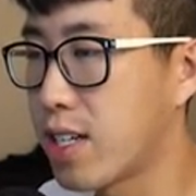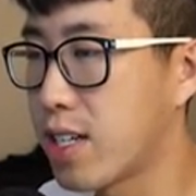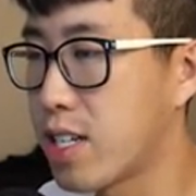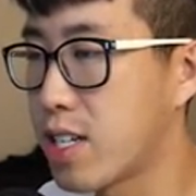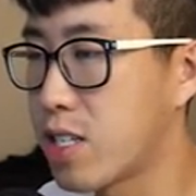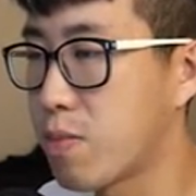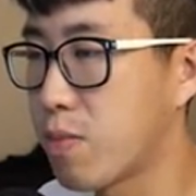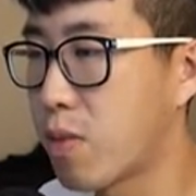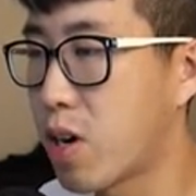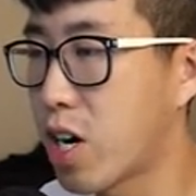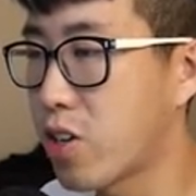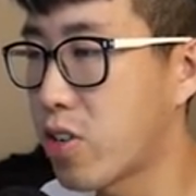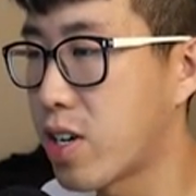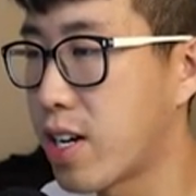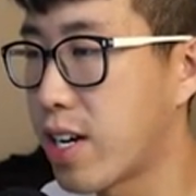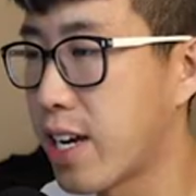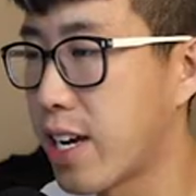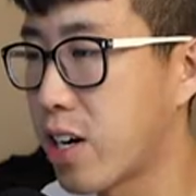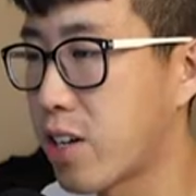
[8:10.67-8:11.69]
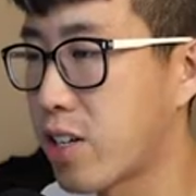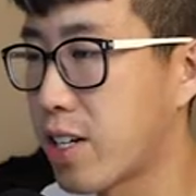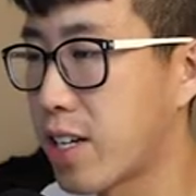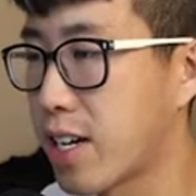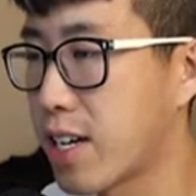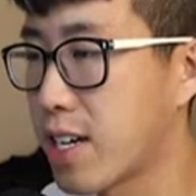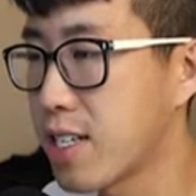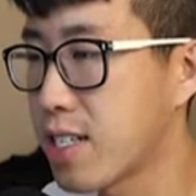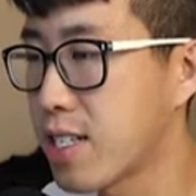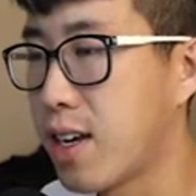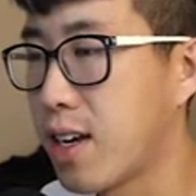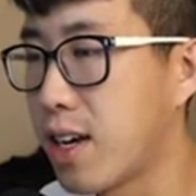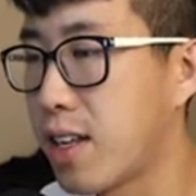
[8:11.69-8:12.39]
is moderate ARDS,